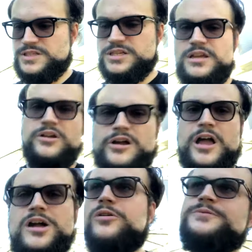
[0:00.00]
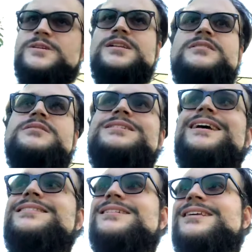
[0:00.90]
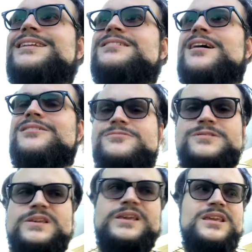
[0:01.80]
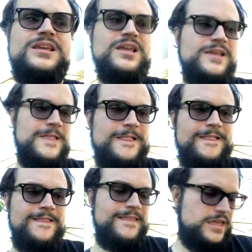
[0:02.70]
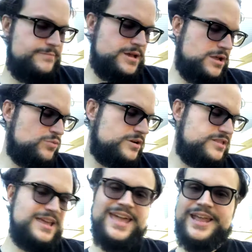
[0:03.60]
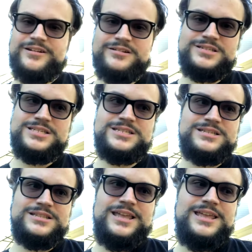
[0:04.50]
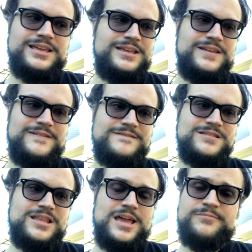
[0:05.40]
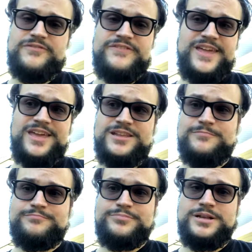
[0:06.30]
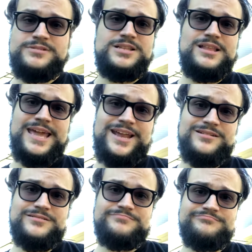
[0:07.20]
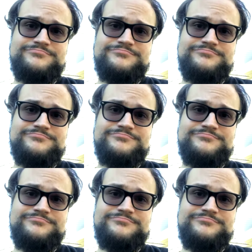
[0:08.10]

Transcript: So I hope you can understand that, like, not only am I one of the haters, like, I'm a fan, but I'm still a hater.